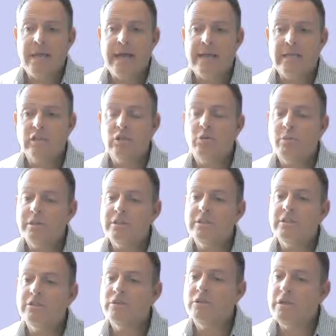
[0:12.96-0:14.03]
and you want
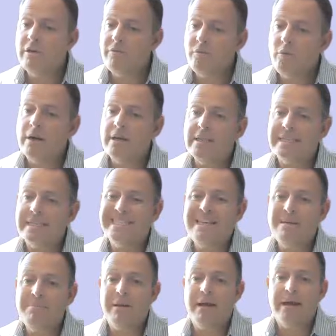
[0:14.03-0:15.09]
to avoid the
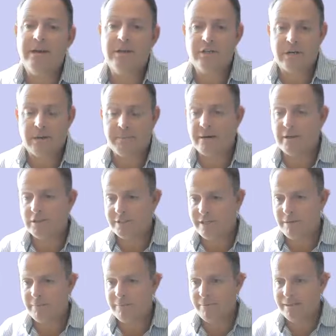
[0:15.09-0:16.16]
C player trap. And I'll
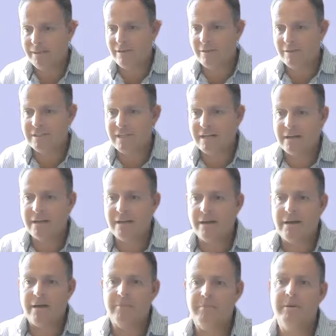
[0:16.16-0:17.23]
tell you what that looks like
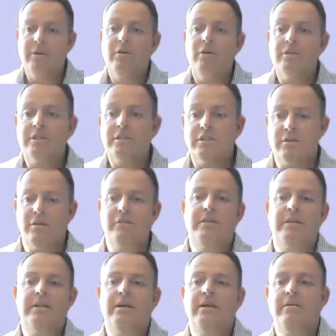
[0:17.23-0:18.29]
in context of
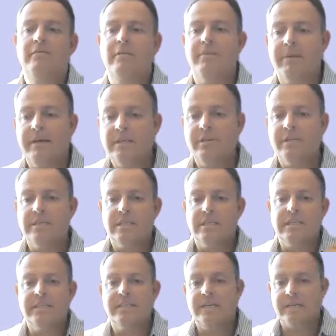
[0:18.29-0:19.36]
the matrix
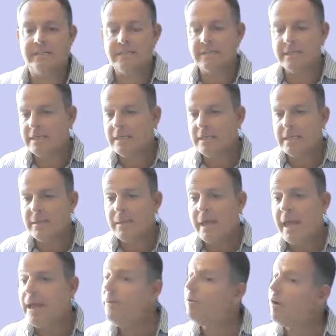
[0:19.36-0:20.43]
in a second.
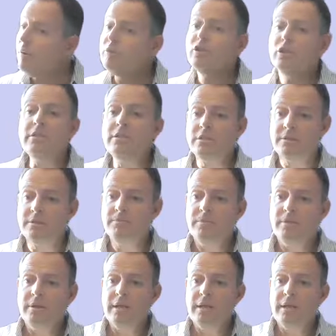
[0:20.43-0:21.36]
And your options,